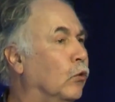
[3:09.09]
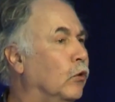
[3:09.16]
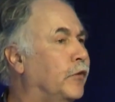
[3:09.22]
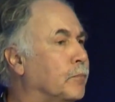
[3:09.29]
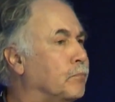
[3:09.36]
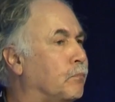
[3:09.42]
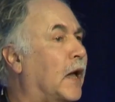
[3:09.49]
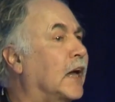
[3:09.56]
all
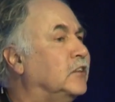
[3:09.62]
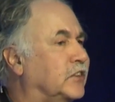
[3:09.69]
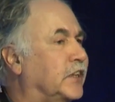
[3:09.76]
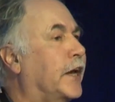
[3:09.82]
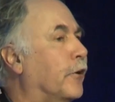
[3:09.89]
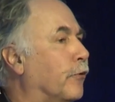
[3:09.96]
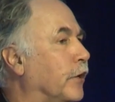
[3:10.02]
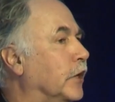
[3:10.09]
the base
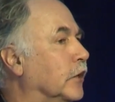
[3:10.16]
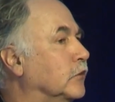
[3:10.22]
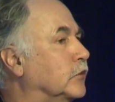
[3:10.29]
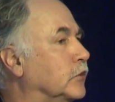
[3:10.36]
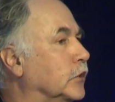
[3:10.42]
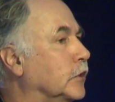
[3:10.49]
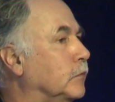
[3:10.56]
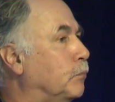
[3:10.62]

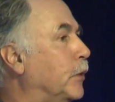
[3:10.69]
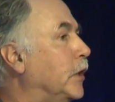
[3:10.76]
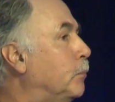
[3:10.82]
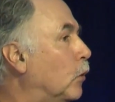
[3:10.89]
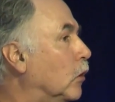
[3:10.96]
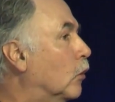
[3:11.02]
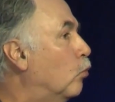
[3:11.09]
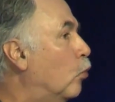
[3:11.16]
areas that
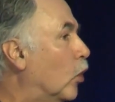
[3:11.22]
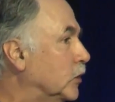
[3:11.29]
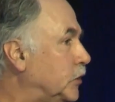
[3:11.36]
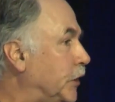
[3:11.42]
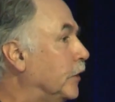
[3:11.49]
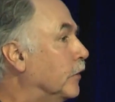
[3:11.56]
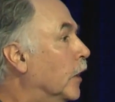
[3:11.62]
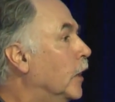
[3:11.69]
people are
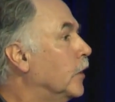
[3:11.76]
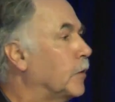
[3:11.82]
wanting,